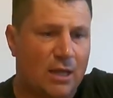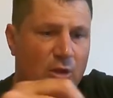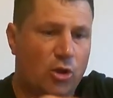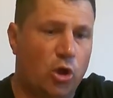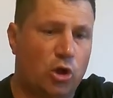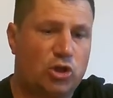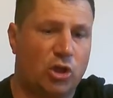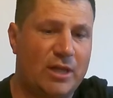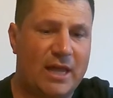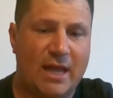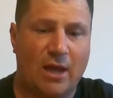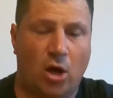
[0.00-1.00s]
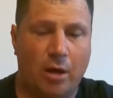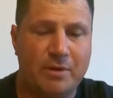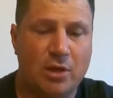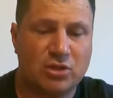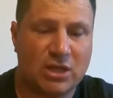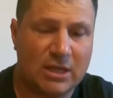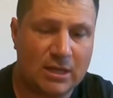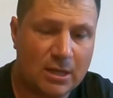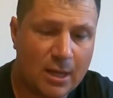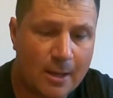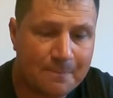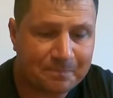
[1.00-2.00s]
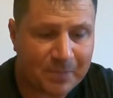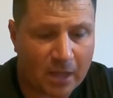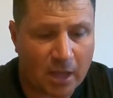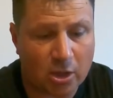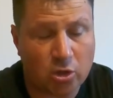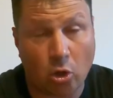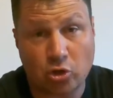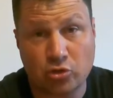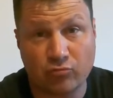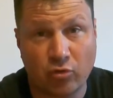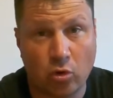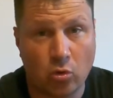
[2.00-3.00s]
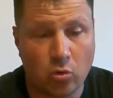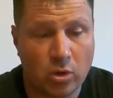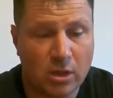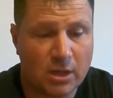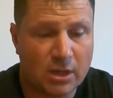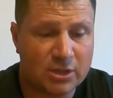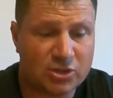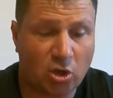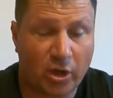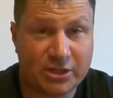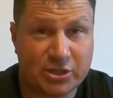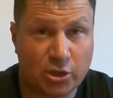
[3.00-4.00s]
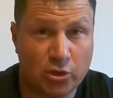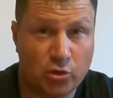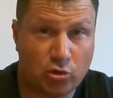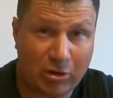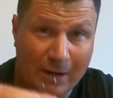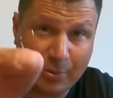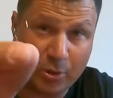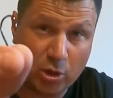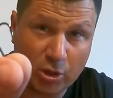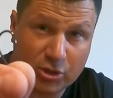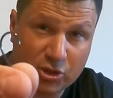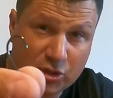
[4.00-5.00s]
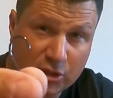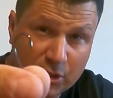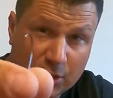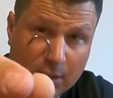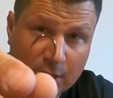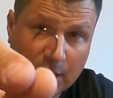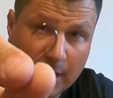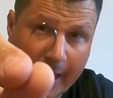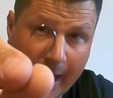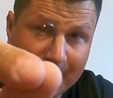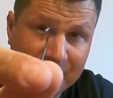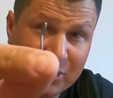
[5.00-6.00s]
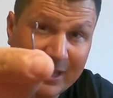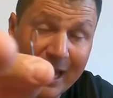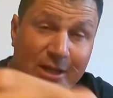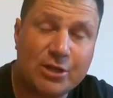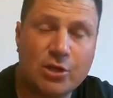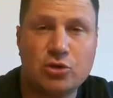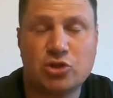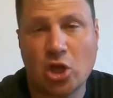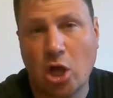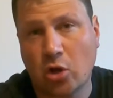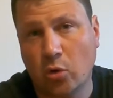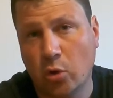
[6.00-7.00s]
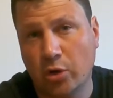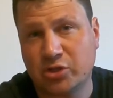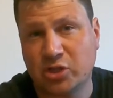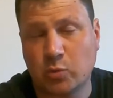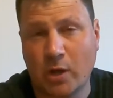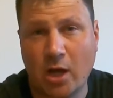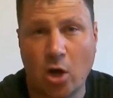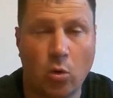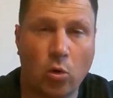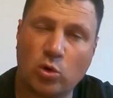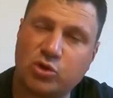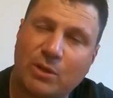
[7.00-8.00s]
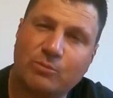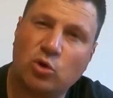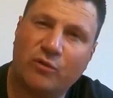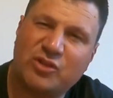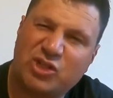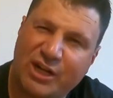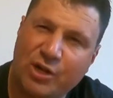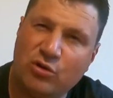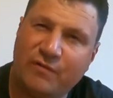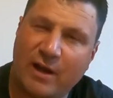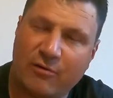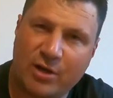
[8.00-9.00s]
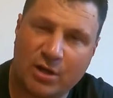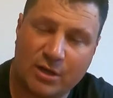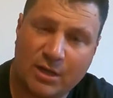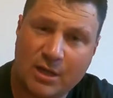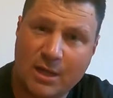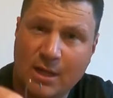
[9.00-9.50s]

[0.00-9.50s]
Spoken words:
The hooks on here, I'm using Cox and Rule size 2 crab hooks, but you can use circle hooks as well, or some sort of a chinu variant.